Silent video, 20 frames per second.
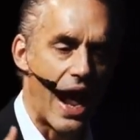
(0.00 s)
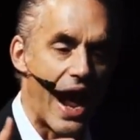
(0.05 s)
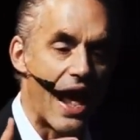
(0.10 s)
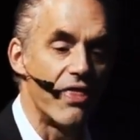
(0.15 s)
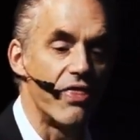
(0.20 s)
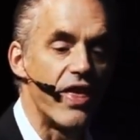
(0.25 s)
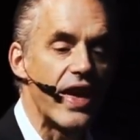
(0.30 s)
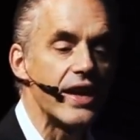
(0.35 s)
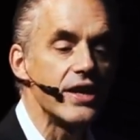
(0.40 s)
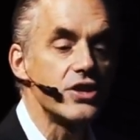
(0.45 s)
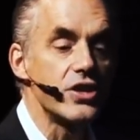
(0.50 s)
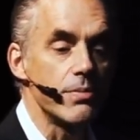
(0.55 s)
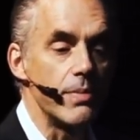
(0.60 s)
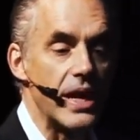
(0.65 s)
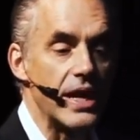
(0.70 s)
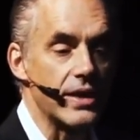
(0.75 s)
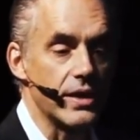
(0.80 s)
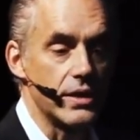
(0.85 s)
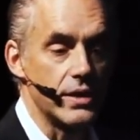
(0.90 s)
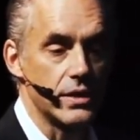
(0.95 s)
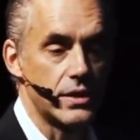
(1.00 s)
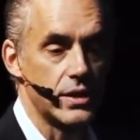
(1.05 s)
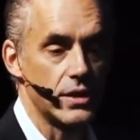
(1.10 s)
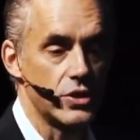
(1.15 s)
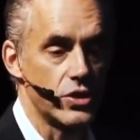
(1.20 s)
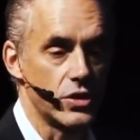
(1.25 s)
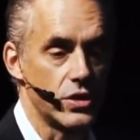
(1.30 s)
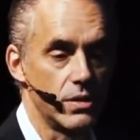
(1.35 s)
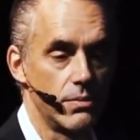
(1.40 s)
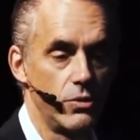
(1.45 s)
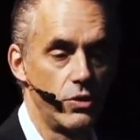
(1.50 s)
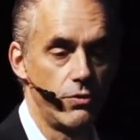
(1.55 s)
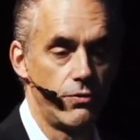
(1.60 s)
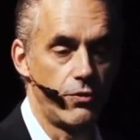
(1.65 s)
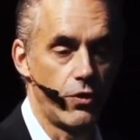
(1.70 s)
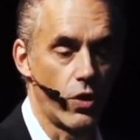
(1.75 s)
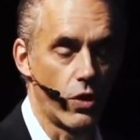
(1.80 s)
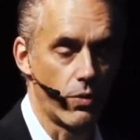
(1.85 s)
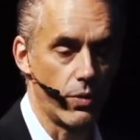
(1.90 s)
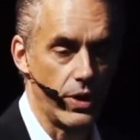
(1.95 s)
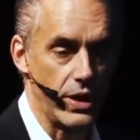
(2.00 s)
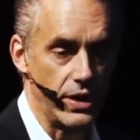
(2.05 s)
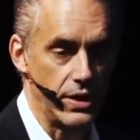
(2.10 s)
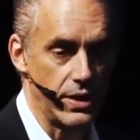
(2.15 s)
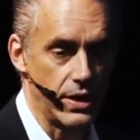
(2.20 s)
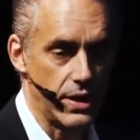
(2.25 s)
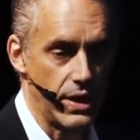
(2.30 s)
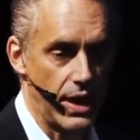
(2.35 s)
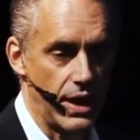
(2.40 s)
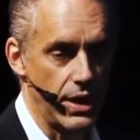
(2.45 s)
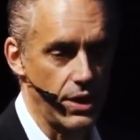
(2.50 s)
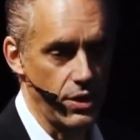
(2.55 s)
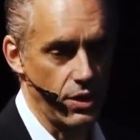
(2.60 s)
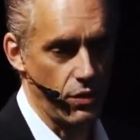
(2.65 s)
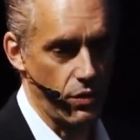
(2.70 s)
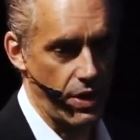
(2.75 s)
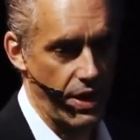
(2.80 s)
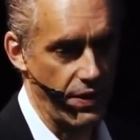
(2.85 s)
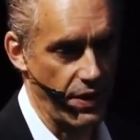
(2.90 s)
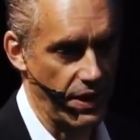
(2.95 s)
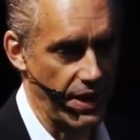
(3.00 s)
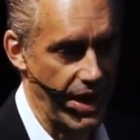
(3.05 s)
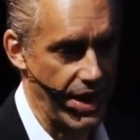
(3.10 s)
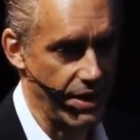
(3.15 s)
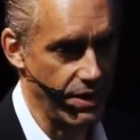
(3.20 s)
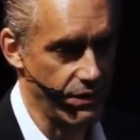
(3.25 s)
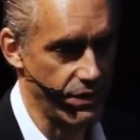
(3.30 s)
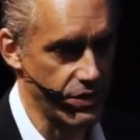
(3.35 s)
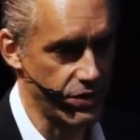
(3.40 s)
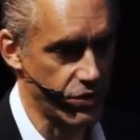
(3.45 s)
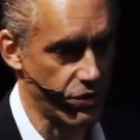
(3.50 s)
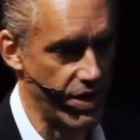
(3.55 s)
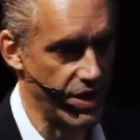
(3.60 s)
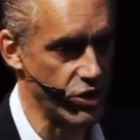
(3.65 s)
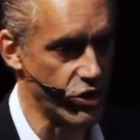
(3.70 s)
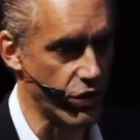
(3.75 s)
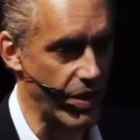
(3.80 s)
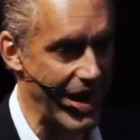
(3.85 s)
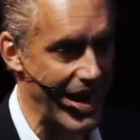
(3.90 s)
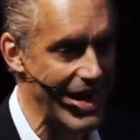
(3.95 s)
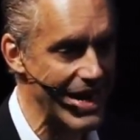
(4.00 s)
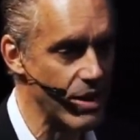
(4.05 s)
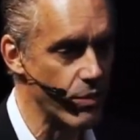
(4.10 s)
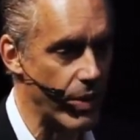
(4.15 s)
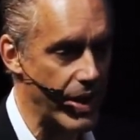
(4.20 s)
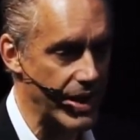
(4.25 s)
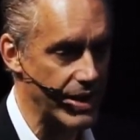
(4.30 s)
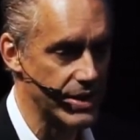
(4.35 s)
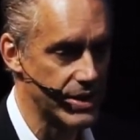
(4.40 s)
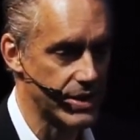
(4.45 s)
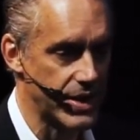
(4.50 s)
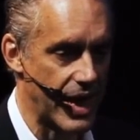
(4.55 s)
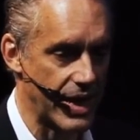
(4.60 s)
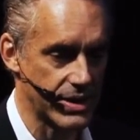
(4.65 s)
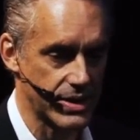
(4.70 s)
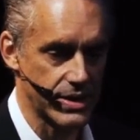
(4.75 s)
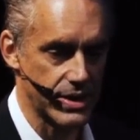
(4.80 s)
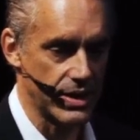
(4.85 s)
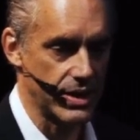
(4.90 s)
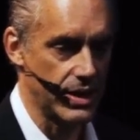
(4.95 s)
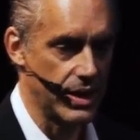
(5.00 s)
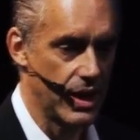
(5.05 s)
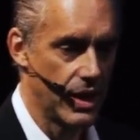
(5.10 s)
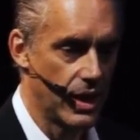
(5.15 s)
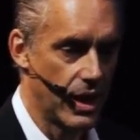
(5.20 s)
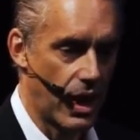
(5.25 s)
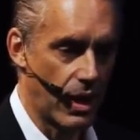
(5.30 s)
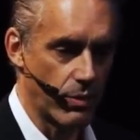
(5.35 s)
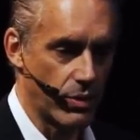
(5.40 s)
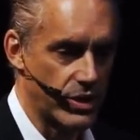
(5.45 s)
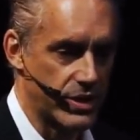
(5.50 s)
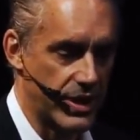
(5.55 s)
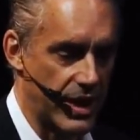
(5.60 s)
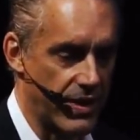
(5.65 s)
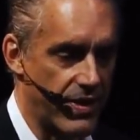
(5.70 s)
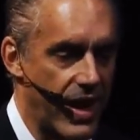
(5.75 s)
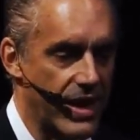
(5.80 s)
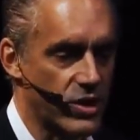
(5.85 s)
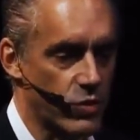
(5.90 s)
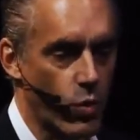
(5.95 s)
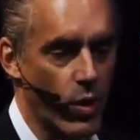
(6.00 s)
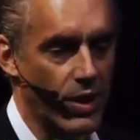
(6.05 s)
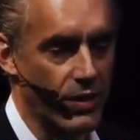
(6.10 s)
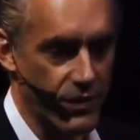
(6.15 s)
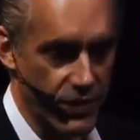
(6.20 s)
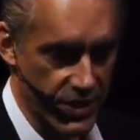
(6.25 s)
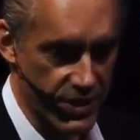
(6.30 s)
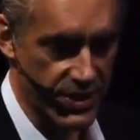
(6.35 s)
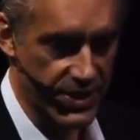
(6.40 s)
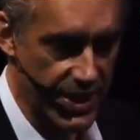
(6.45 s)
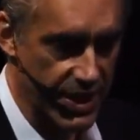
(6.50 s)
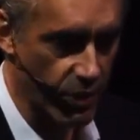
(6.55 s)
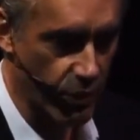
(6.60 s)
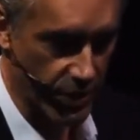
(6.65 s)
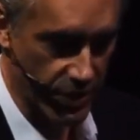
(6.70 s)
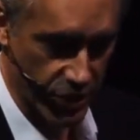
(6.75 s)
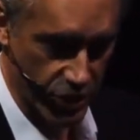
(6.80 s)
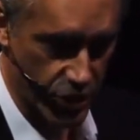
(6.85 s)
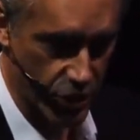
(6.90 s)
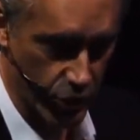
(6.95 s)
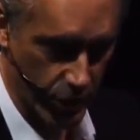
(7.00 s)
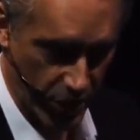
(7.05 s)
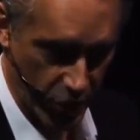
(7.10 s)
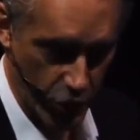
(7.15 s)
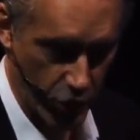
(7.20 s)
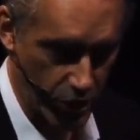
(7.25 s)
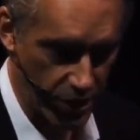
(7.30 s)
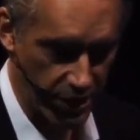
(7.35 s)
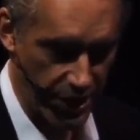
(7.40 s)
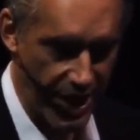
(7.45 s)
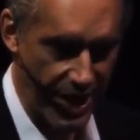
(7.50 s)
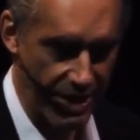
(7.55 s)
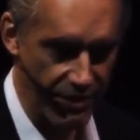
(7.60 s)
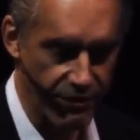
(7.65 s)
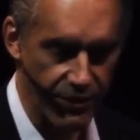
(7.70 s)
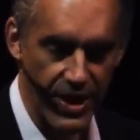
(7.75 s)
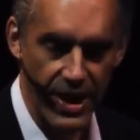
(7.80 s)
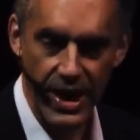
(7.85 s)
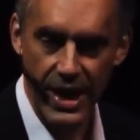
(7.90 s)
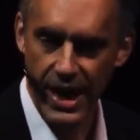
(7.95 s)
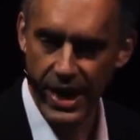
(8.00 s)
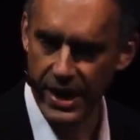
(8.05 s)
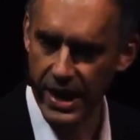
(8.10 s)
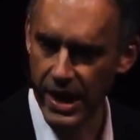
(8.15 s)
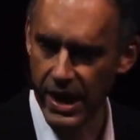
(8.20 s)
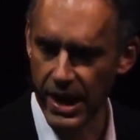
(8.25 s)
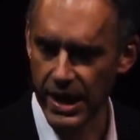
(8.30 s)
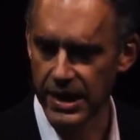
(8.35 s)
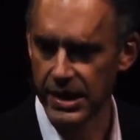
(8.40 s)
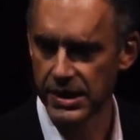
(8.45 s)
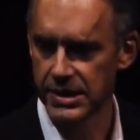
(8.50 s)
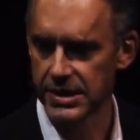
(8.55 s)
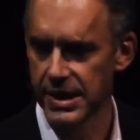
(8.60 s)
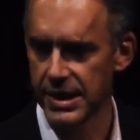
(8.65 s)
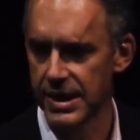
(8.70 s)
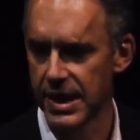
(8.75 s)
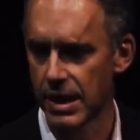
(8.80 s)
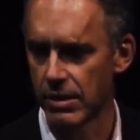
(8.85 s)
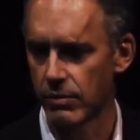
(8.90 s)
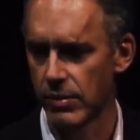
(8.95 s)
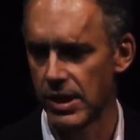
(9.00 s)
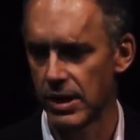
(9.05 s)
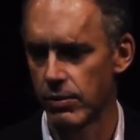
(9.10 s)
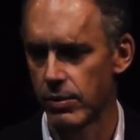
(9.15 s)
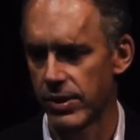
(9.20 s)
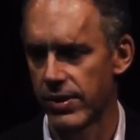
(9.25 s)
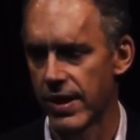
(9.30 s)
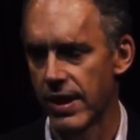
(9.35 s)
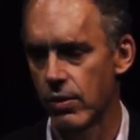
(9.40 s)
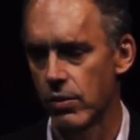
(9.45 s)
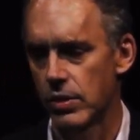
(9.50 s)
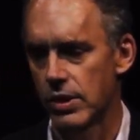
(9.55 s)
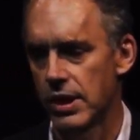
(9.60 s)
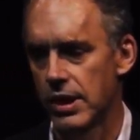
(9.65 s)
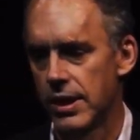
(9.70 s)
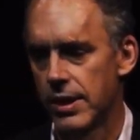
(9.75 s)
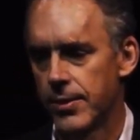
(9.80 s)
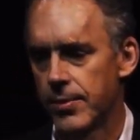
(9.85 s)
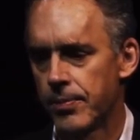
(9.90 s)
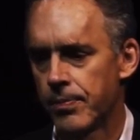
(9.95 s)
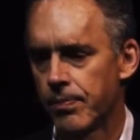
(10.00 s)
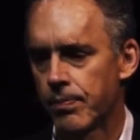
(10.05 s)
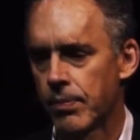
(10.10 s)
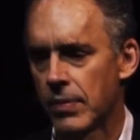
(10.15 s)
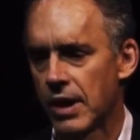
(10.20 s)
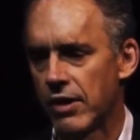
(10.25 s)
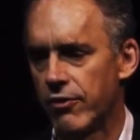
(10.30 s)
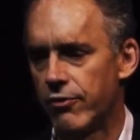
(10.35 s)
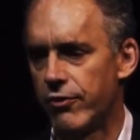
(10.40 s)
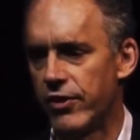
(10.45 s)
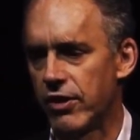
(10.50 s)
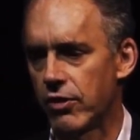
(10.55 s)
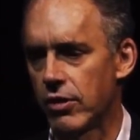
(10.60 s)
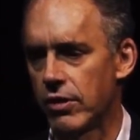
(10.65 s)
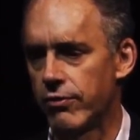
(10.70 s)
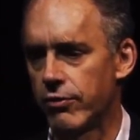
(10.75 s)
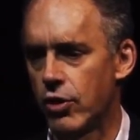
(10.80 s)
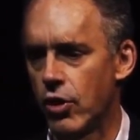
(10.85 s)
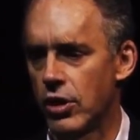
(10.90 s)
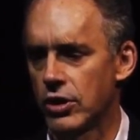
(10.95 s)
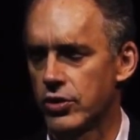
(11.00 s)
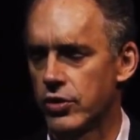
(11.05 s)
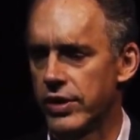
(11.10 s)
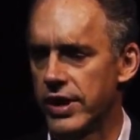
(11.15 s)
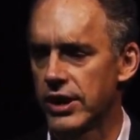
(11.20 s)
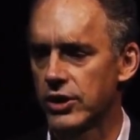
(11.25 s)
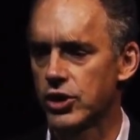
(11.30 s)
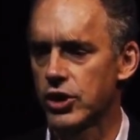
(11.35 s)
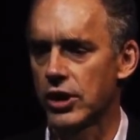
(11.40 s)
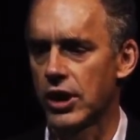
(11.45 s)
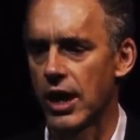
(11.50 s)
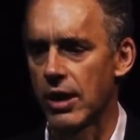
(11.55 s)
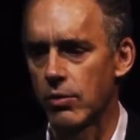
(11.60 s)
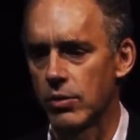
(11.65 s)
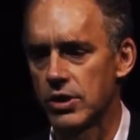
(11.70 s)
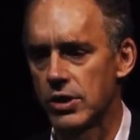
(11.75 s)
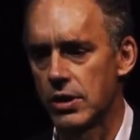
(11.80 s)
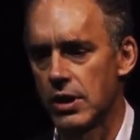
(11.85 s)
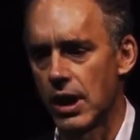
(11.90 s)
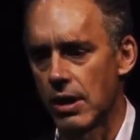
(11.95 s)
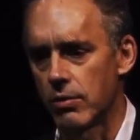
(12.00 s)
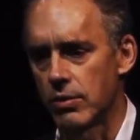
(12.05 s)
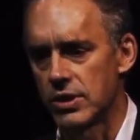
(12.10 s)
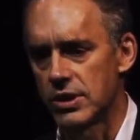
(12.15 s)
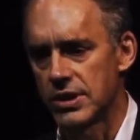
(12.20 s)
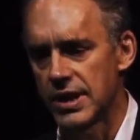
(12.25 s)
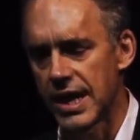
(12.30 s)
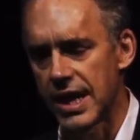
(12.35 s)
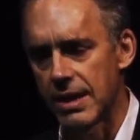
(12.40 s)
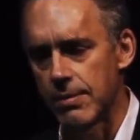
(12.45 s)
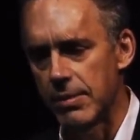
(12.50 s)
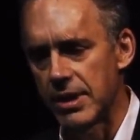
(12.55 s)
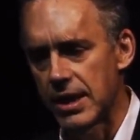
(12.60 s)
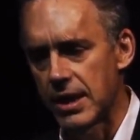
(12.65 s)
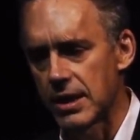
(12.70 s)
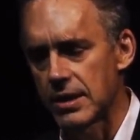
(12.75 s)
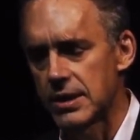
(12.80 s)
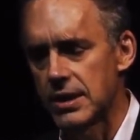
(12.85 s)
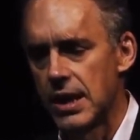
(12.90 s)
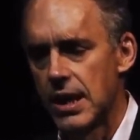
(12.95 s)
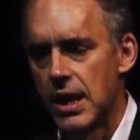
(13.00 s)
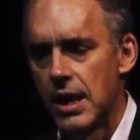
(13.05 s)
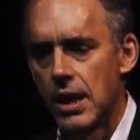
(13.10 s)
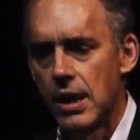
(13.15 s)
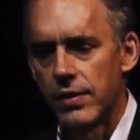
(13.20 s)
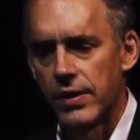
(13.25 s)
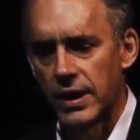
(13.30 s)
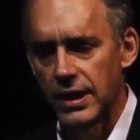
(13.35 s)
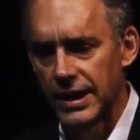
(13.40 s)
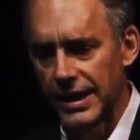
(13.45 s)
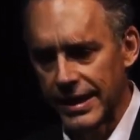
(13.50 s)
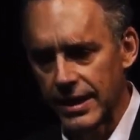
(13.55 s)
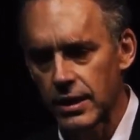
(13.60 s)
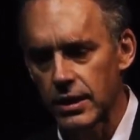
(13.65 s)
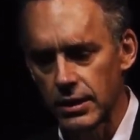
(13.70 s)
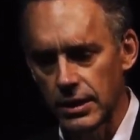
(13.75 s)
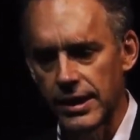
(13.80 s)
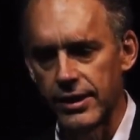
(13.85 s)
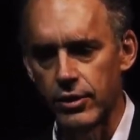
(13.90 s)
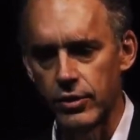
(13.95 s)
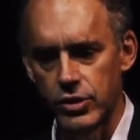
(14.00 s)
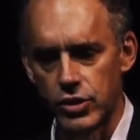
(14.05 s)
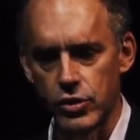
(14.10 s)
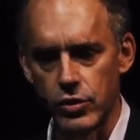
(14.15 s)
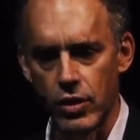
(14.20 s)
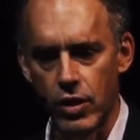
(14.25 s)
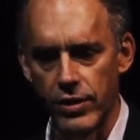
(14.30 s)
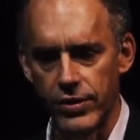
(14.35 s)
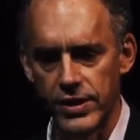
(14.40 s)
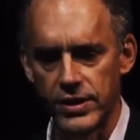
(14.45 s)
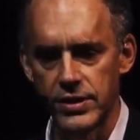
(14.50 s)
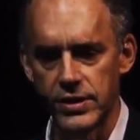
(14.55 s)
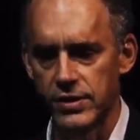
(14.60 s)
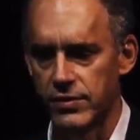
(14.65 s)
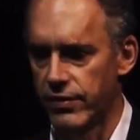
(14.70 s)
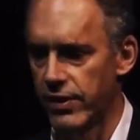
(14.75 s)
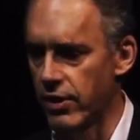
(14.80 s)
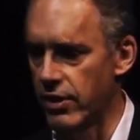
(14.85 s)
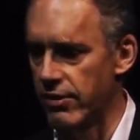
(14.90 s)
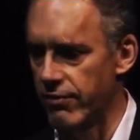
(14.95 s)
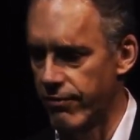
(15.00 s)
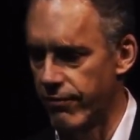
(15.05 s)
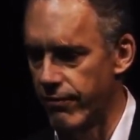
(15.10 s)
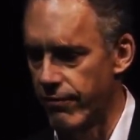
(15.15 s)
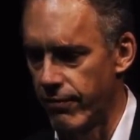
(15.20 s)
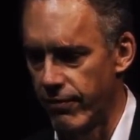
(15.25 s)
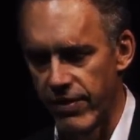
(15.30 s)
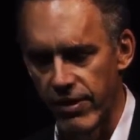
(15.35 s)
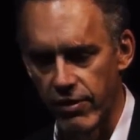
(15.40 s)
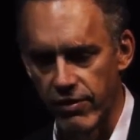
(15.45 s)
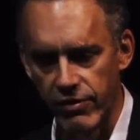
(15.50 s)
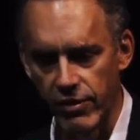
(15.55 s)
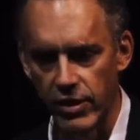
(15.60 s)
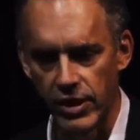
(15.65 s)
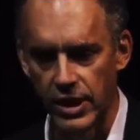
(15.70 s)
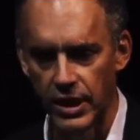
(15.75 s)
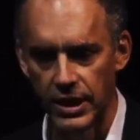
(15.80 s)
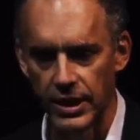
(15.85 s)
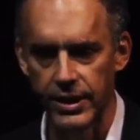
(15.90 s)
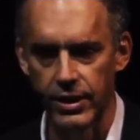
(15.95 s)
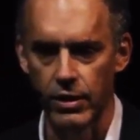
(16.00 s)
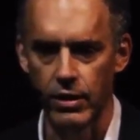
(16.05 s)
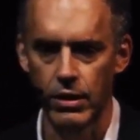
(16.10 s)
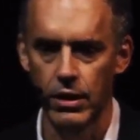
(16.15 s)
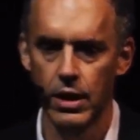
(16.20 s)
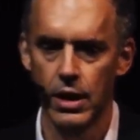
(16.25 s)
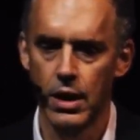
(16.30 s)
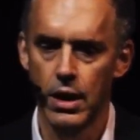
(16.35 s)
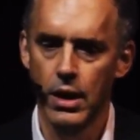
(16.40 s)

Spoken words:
and then to make the decision to move forward into the unknown and the land of the stranger. Anyways, that's one of the secrets to a good life. And I can say that really without fear of contradiction, I would say, because the clinical literature on this is very, very, very clear.